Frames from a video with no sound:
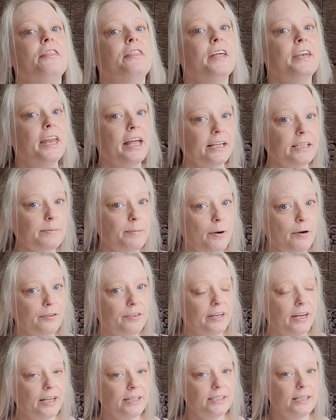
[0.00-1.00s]
The next part
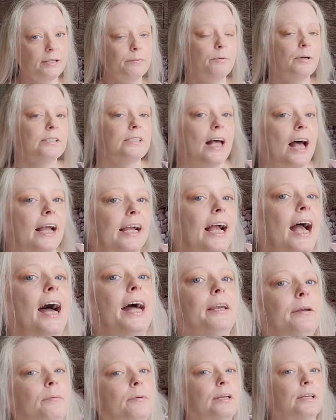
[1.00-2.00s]
that I did was I
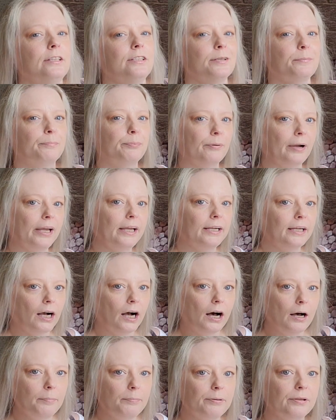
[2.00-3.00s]
kind of wanted to break
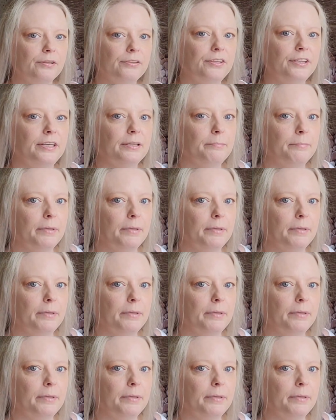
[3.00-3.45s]
up the